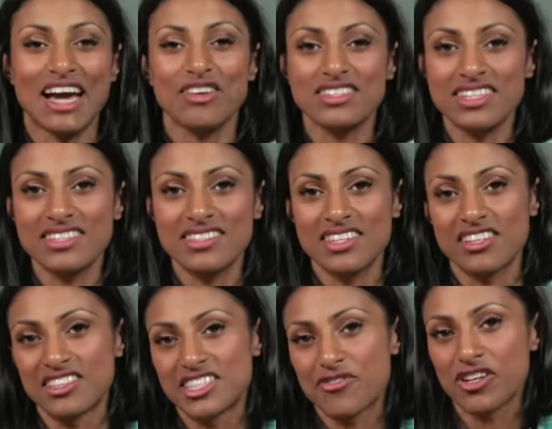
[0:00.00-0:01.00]
Now let's consider
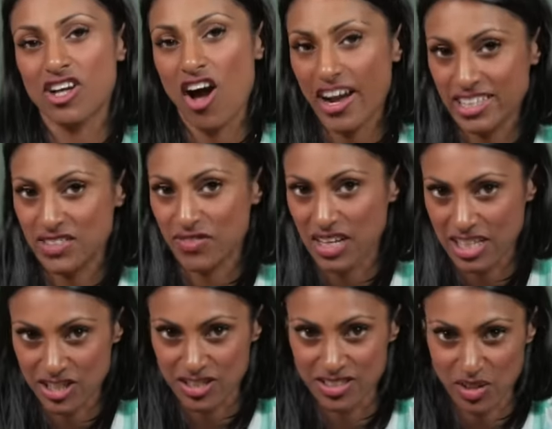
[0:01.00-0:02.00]
the different kinds of
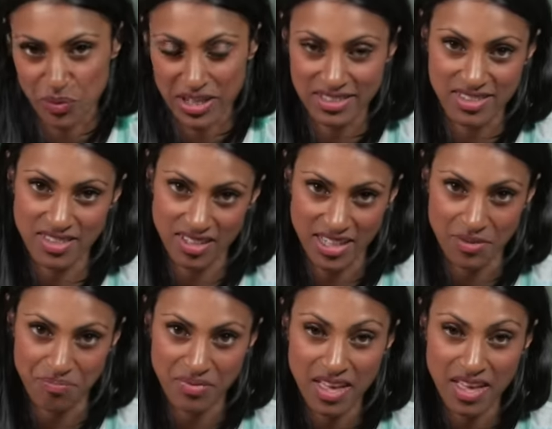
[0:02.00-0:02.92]
collisions that we can study.